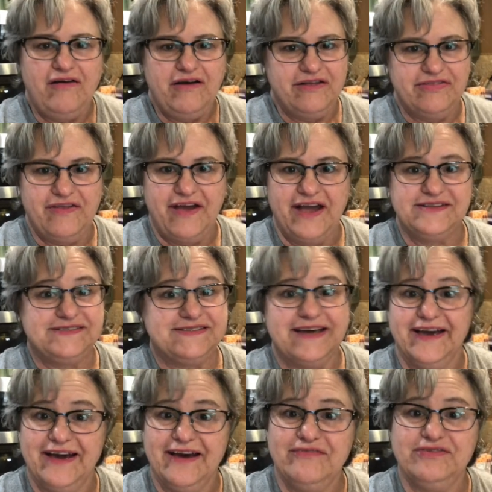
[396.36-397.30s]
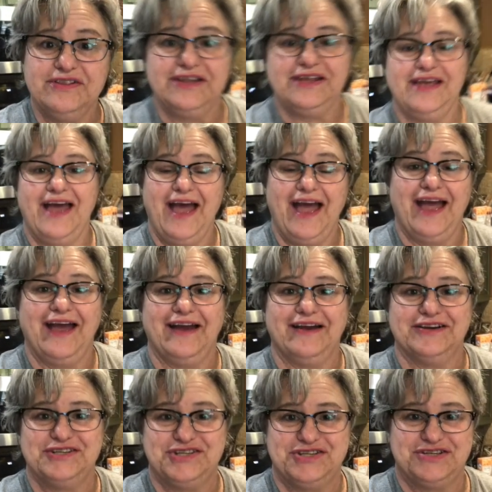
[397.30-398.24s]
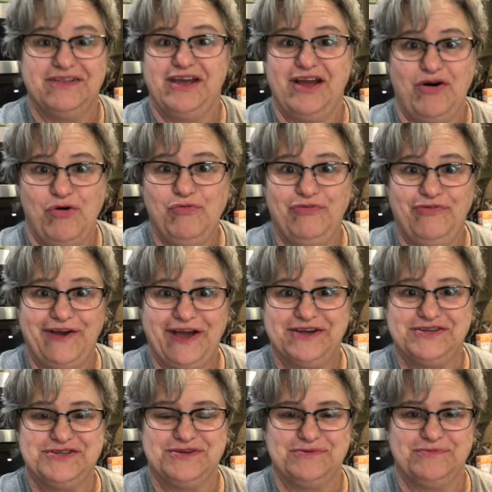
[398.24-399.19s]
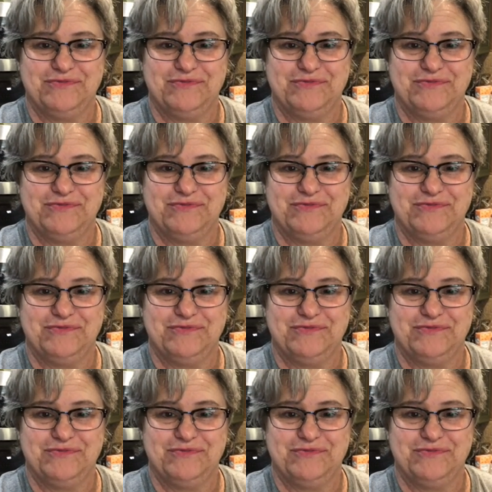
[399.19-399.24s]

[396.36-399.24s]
and that's heavenly hash, the old-fashioned